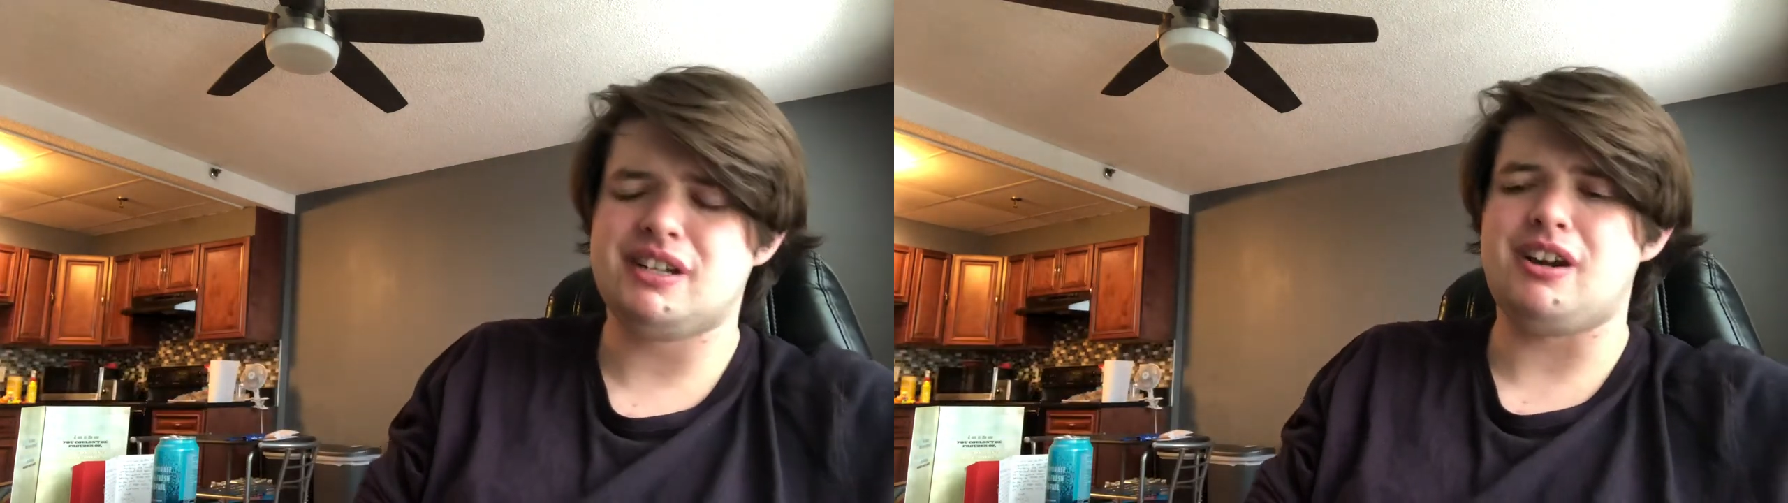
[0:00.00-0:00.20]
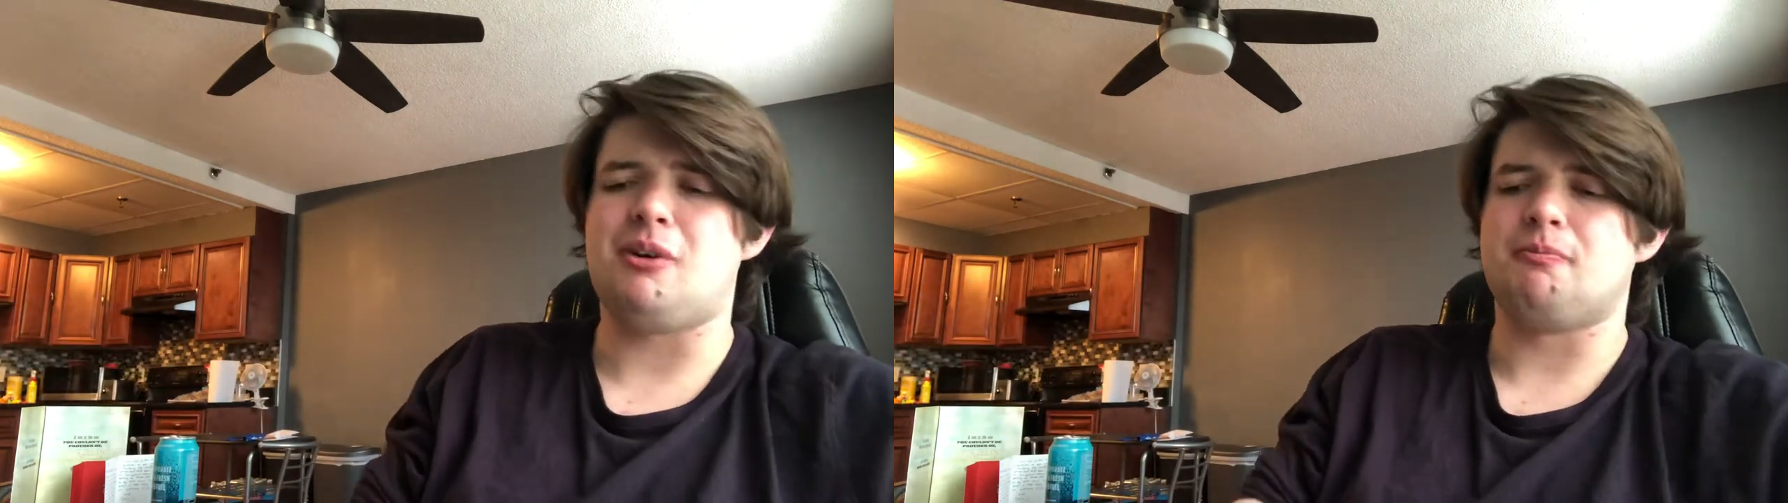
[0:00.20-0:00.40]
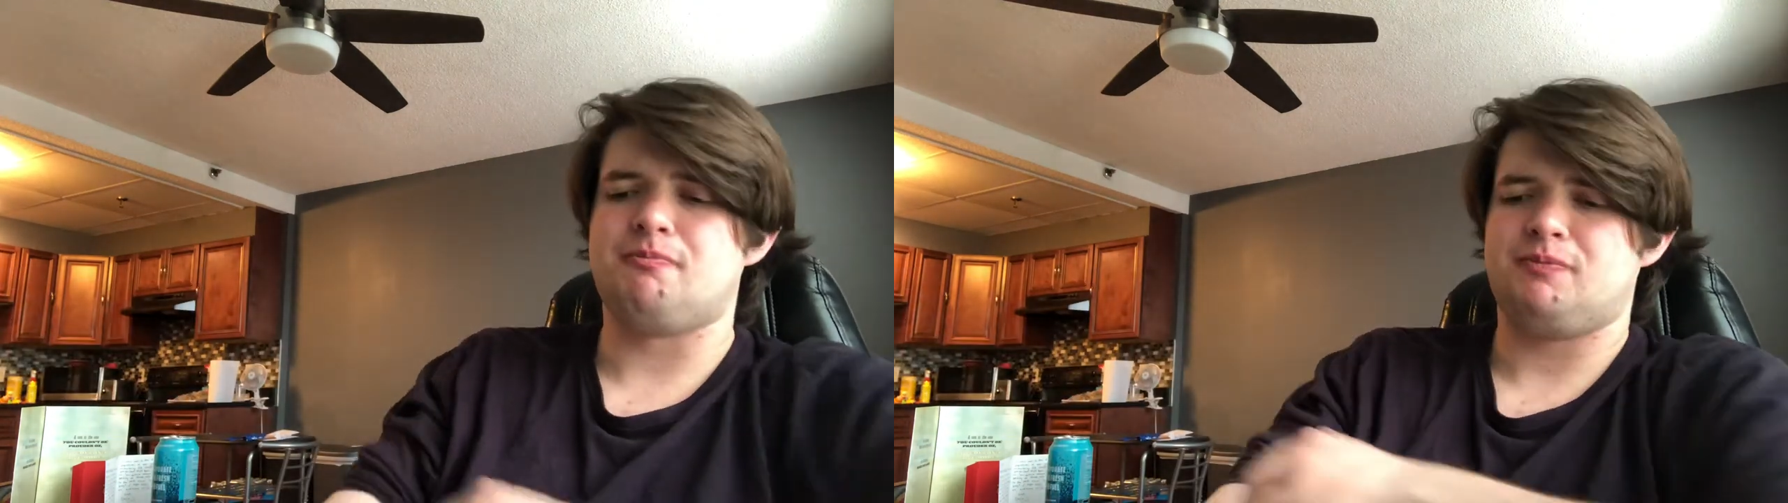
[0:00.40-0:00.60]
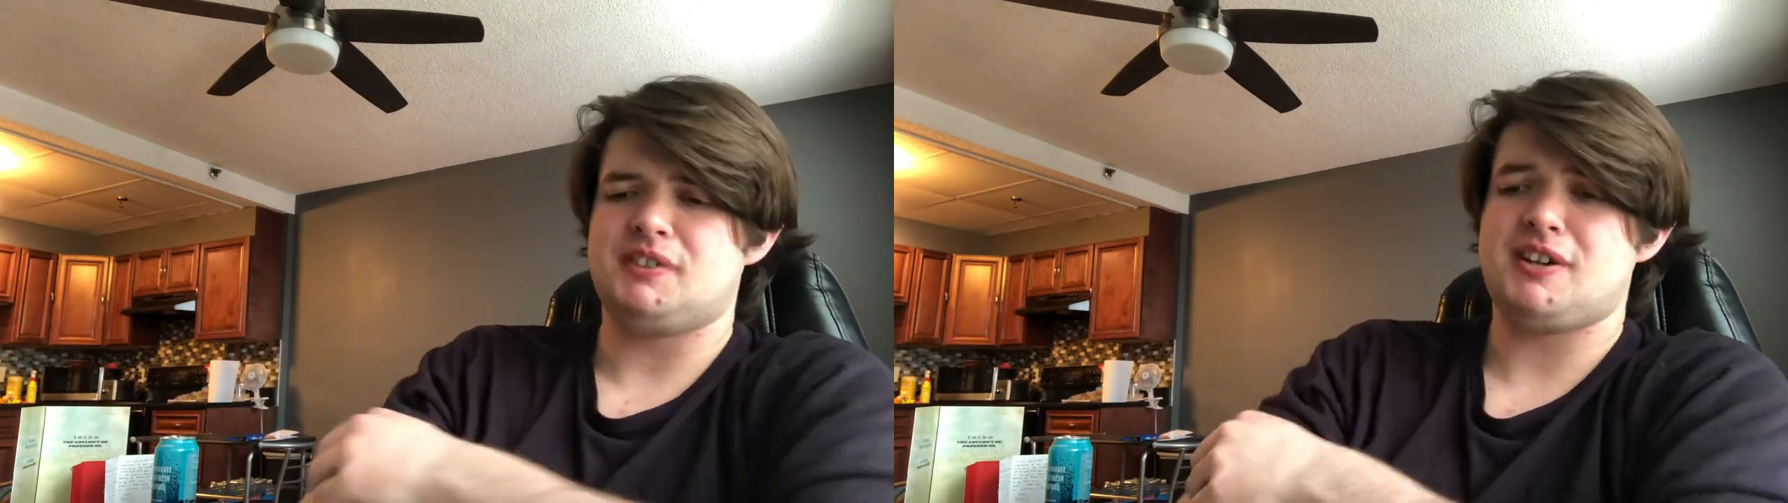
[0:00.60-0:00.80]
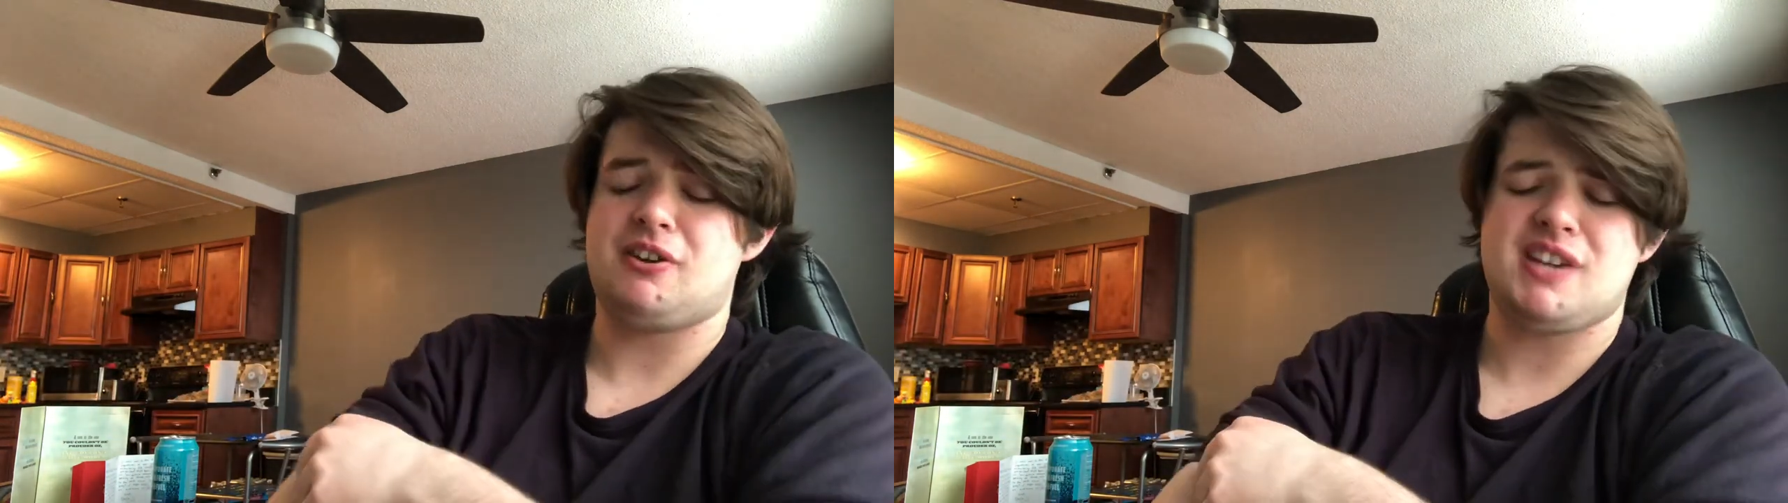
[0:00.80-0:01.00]
you know,
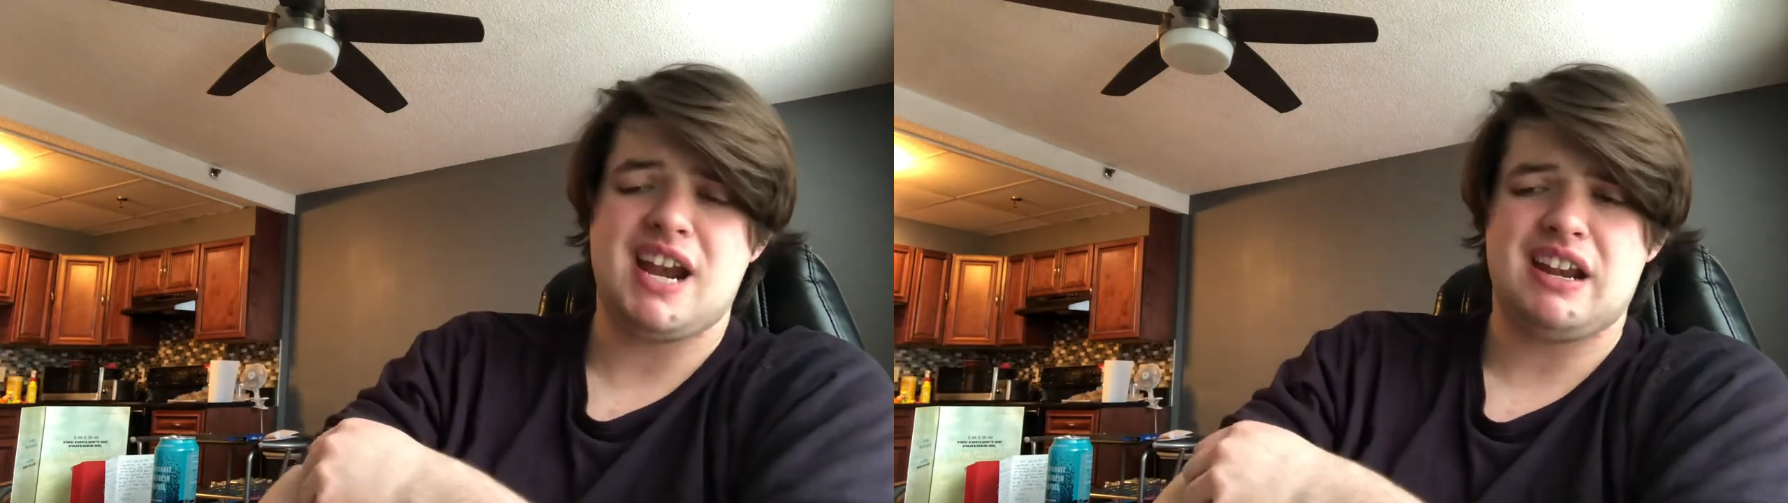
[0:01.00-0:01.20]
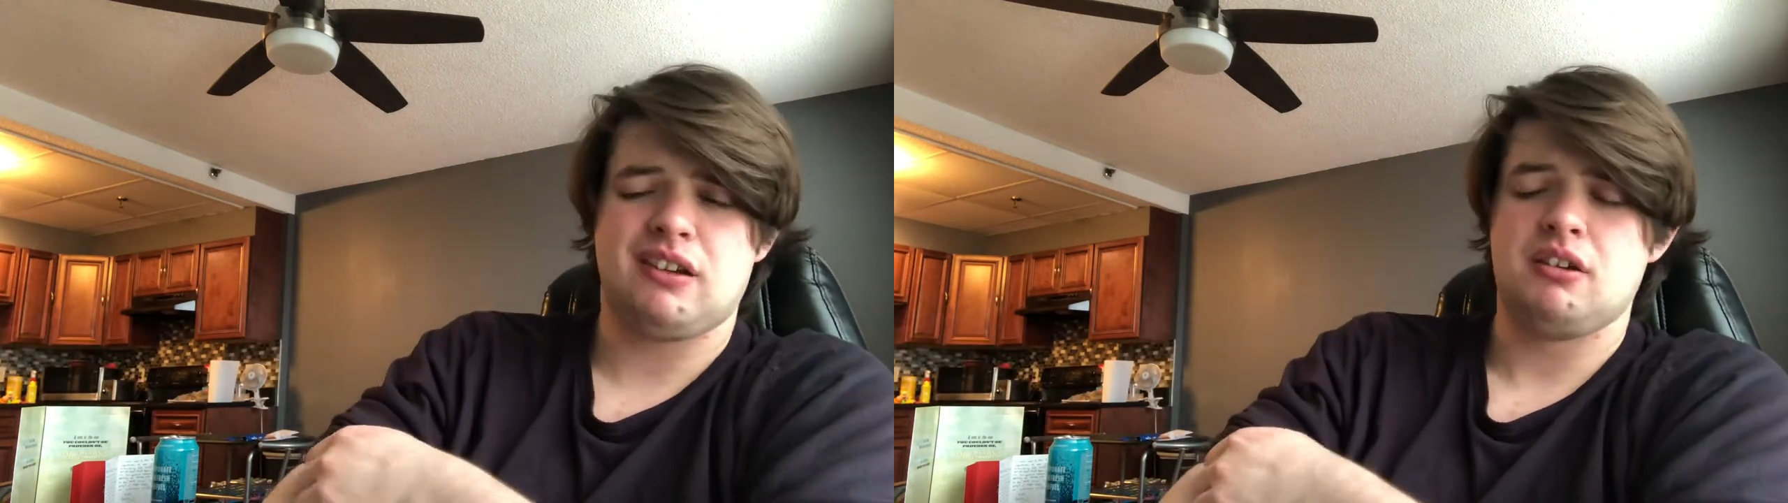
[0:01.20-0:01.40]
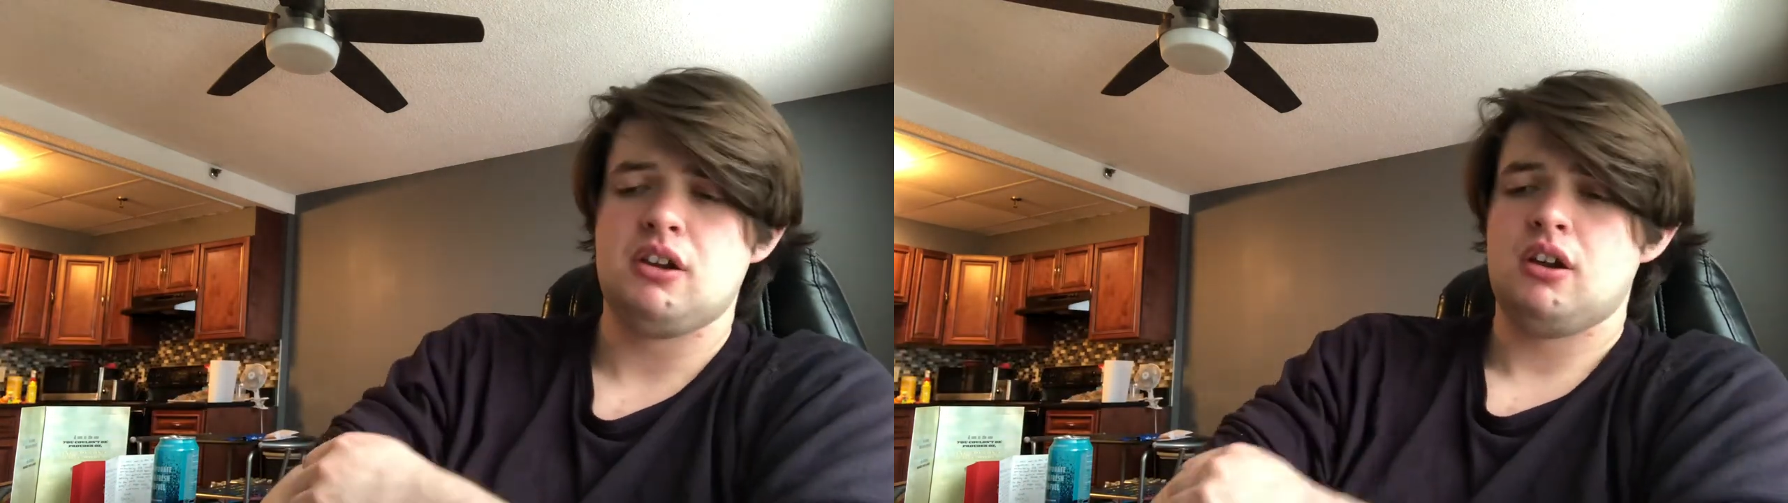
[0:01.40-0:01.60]
it's entertaining.